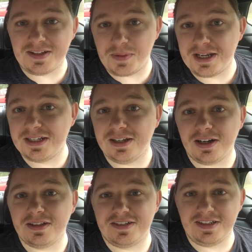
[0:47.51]
depending
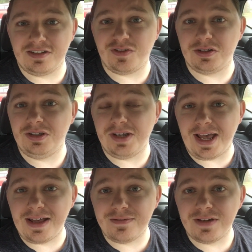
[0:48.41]
on the sales funnel you
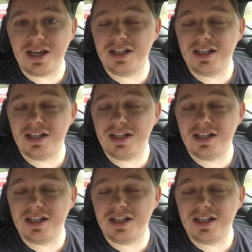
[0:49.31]
have,